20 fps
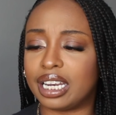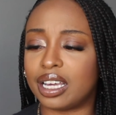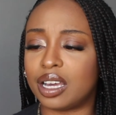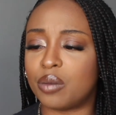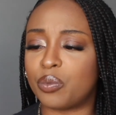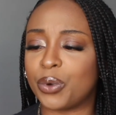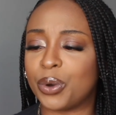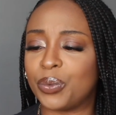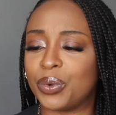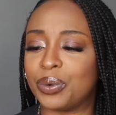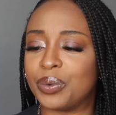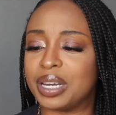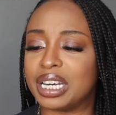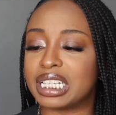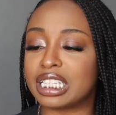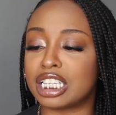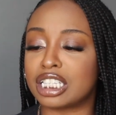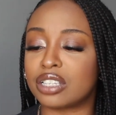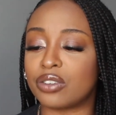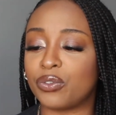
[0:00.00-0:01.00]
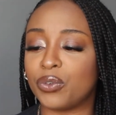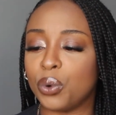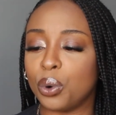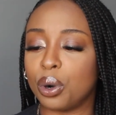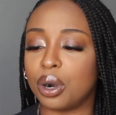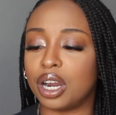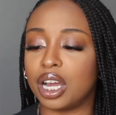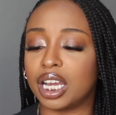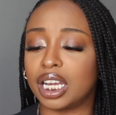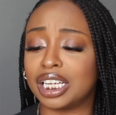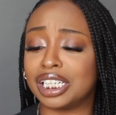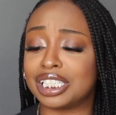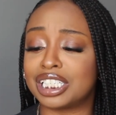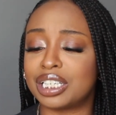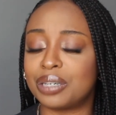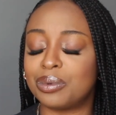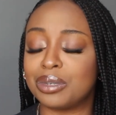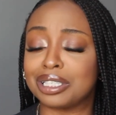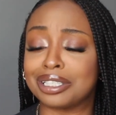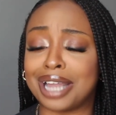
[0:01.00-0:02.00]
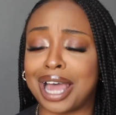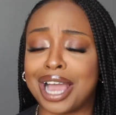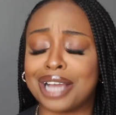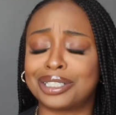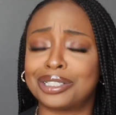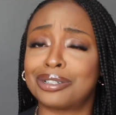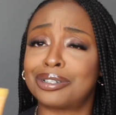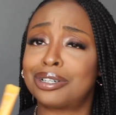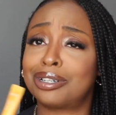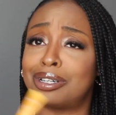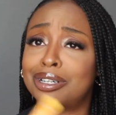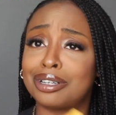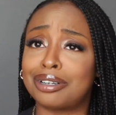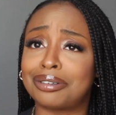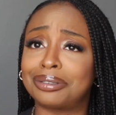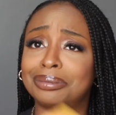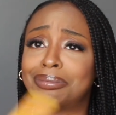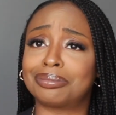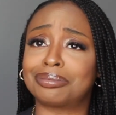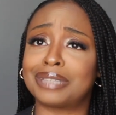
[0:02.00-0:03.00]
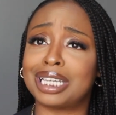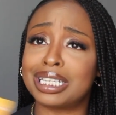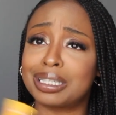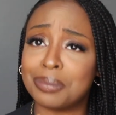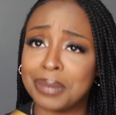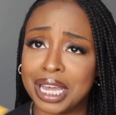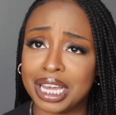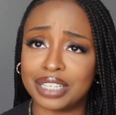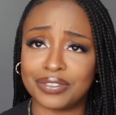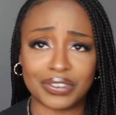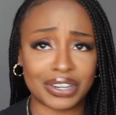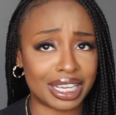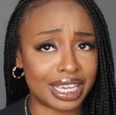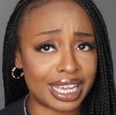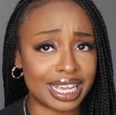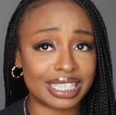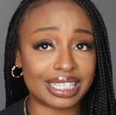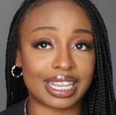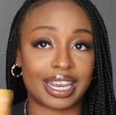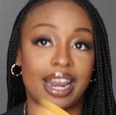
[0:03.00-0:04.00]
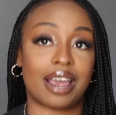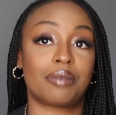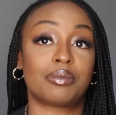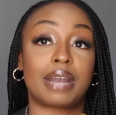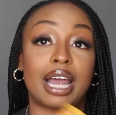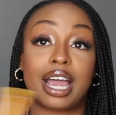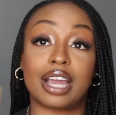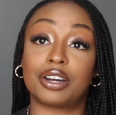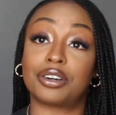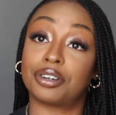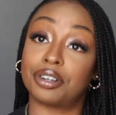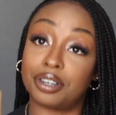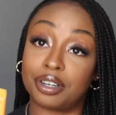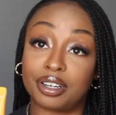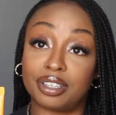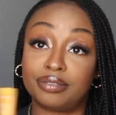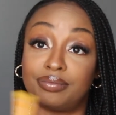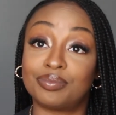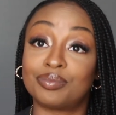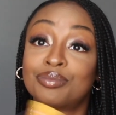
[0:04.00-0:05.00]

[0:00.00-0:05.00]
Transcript: up when we went into Sephora because she was like, girl, this much for this? And I'm like, girl,